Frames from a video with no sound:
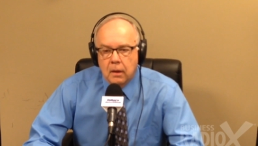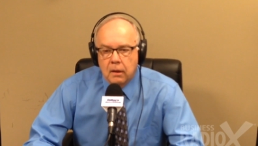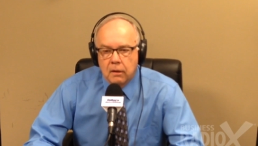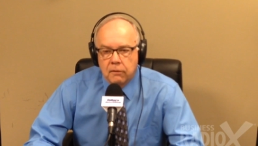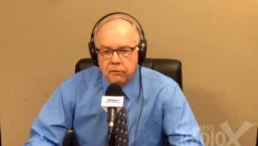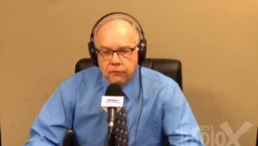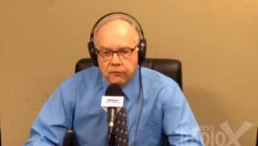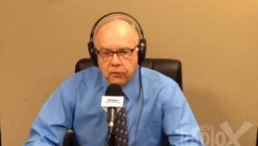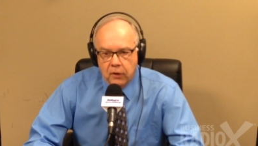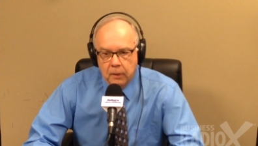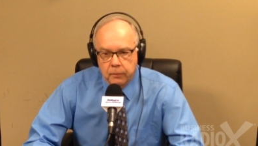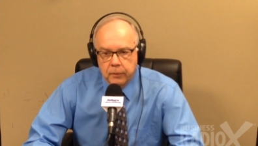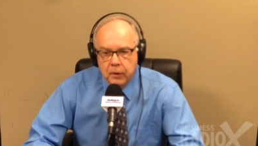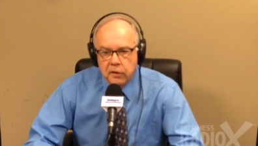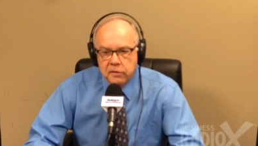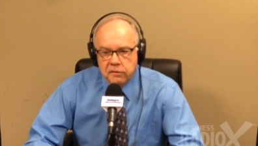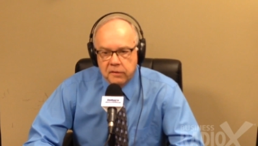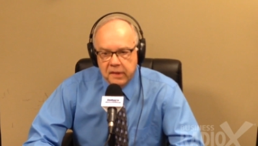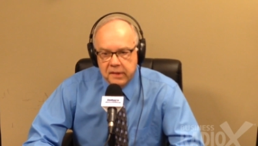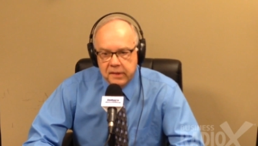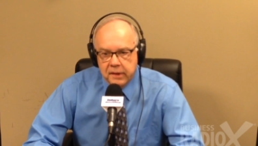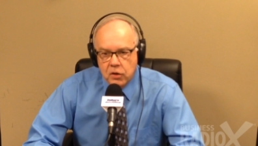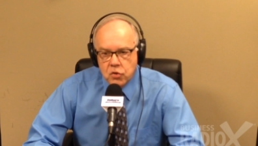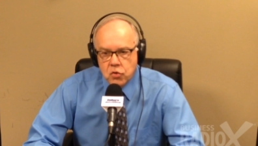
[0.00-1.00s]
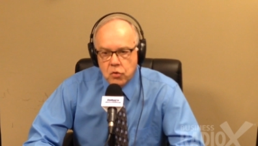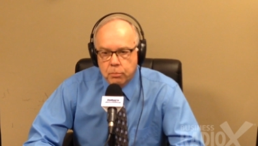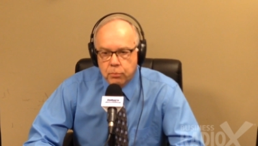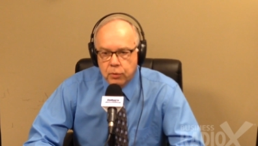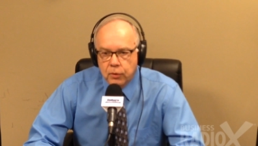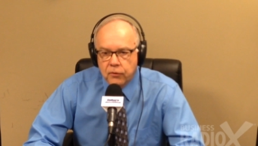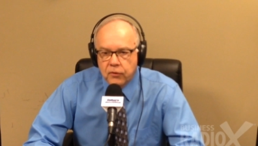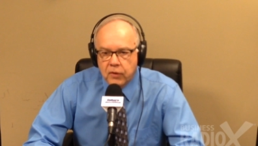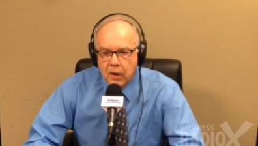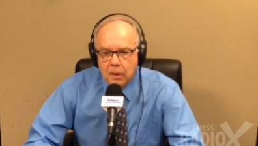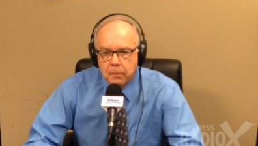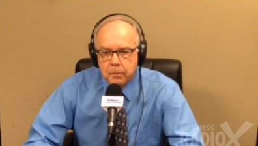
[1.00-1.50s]
From those
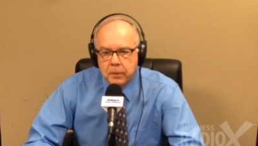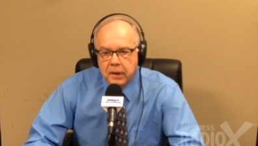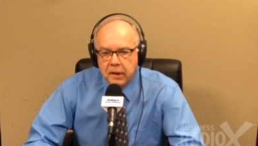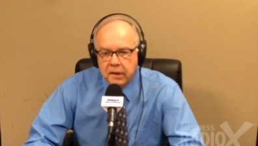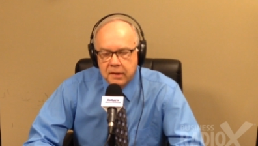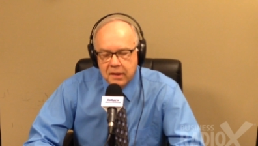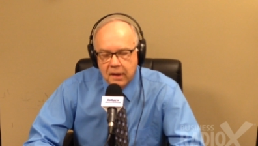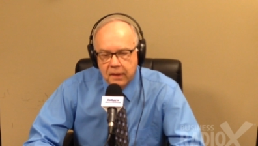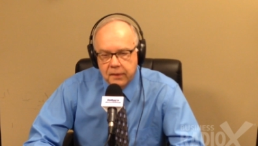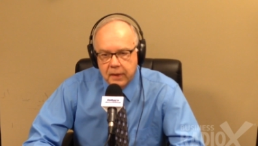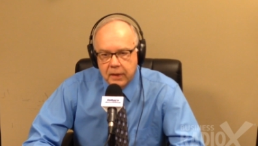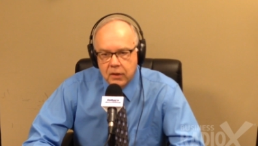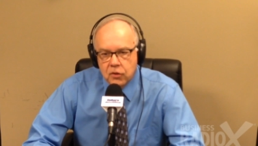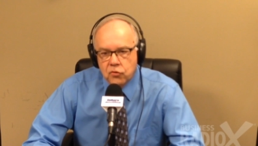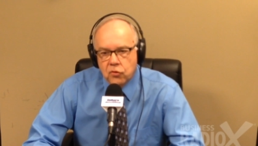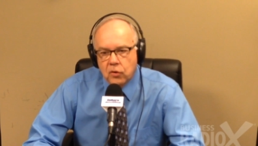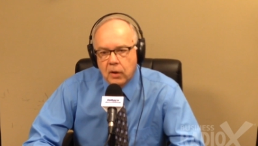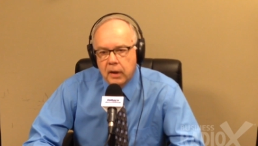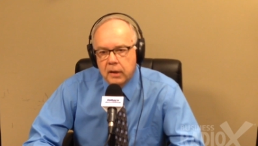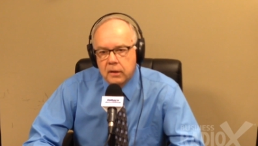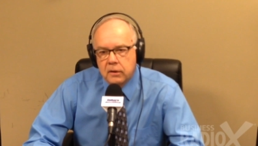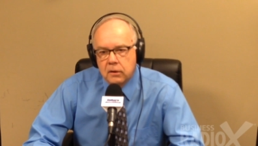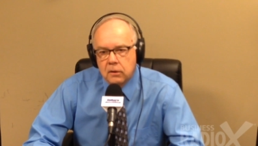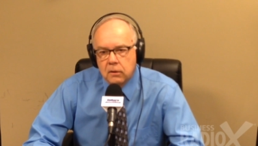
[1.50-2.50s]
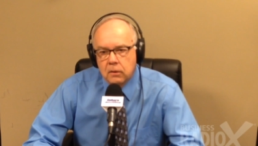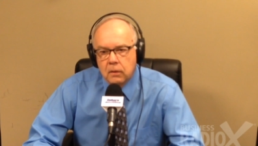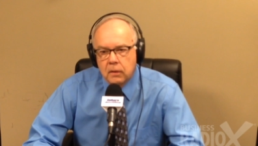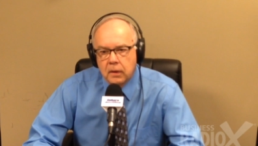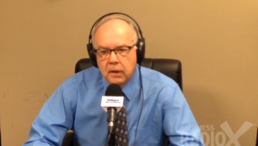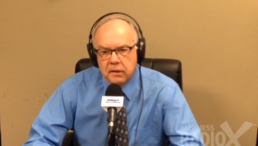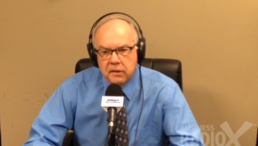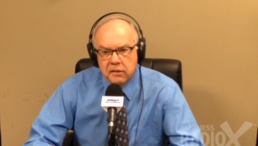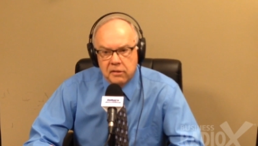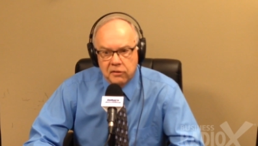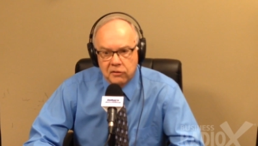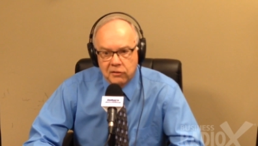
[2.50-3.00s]
recession-proof companies, I then tried to
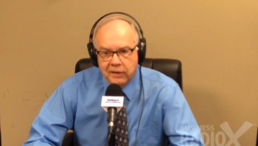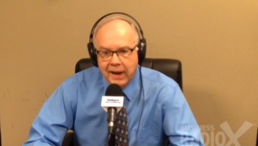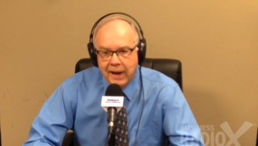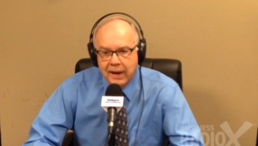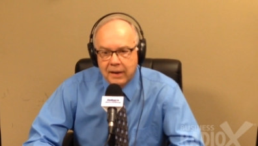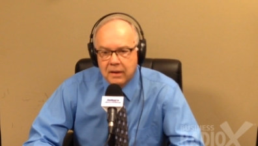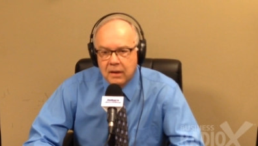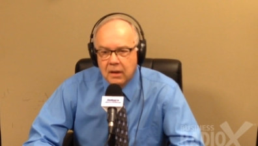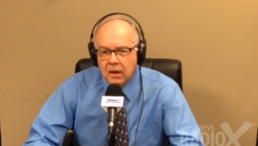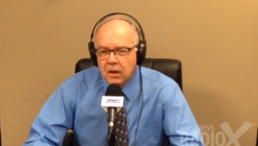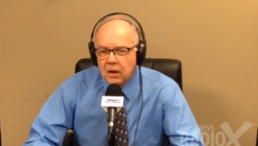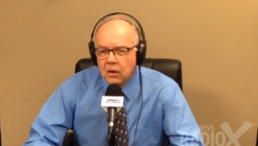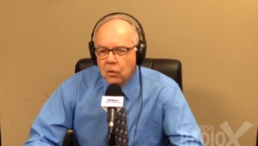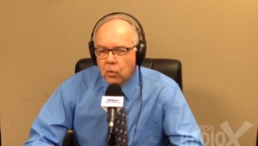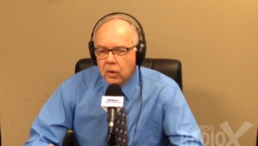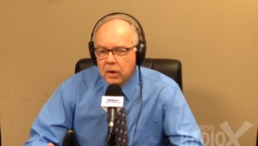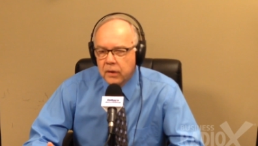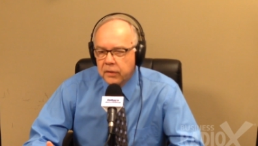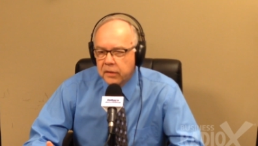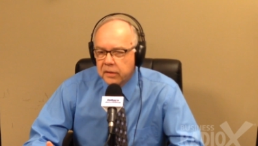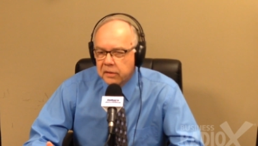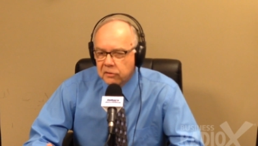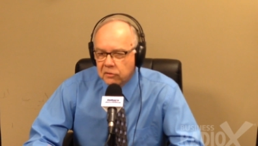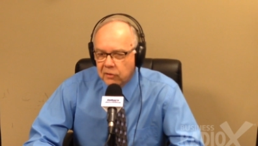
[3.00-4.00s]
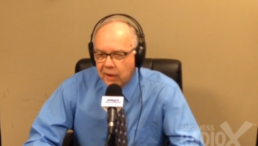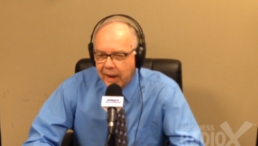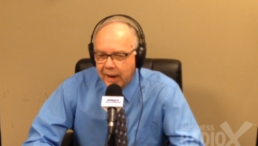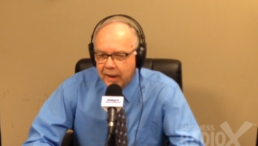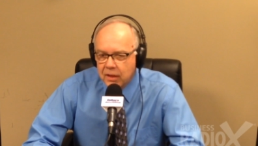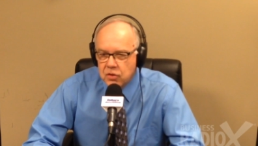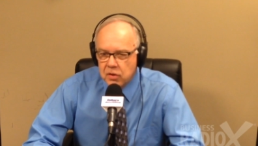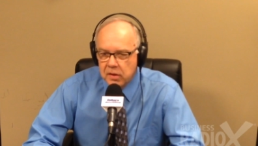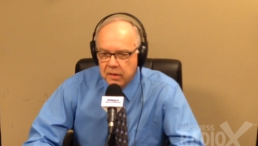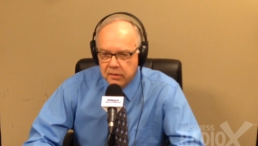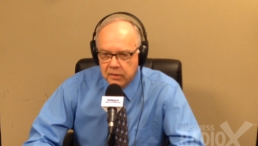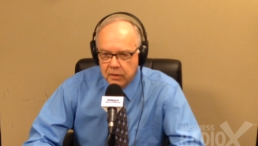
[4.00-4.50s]
extract what are the
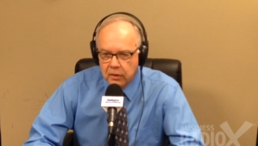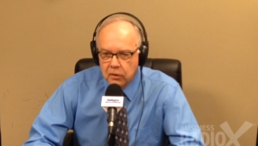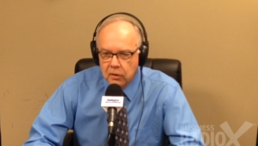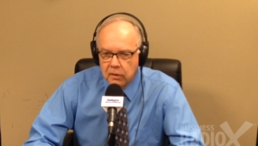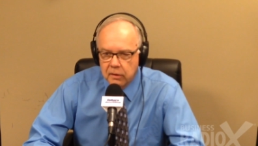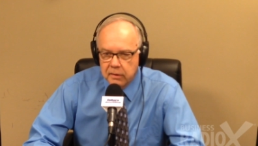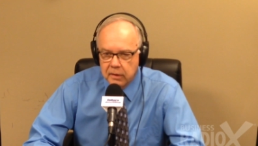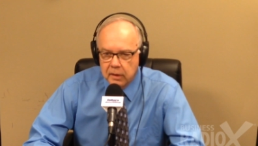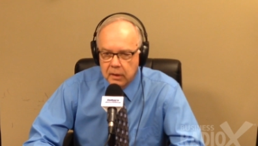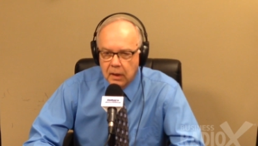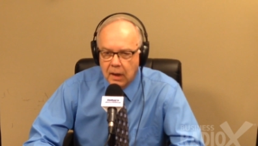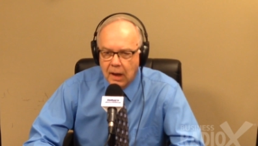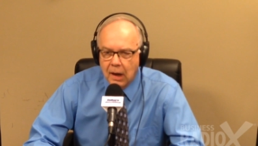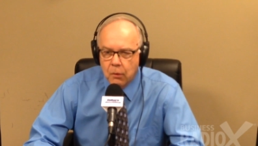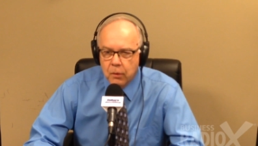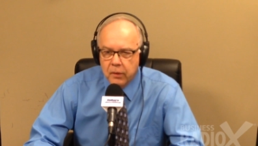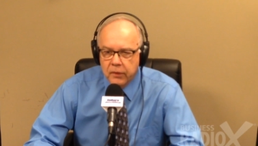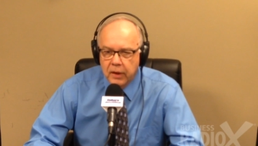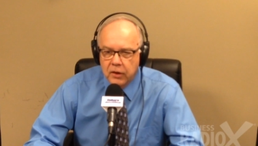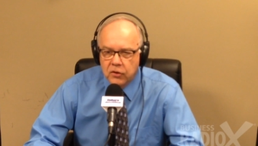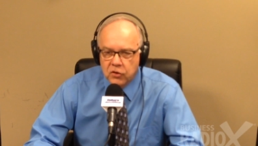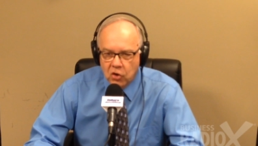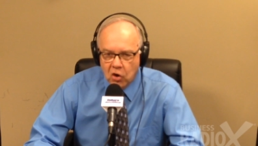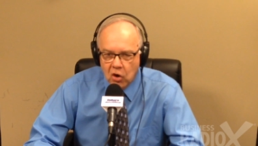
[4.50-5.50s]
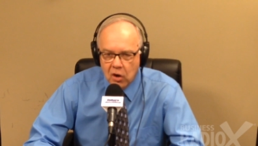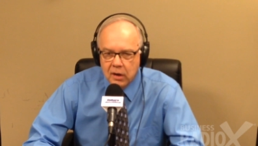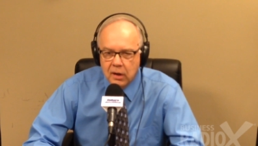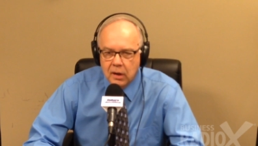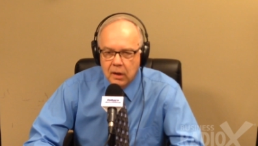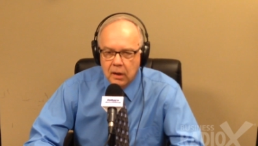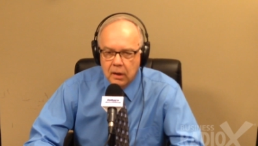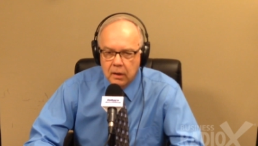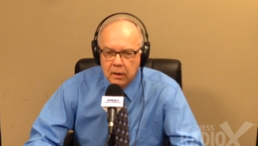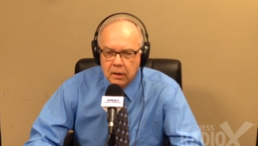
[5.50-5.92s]
strategies they're using, how are they targeting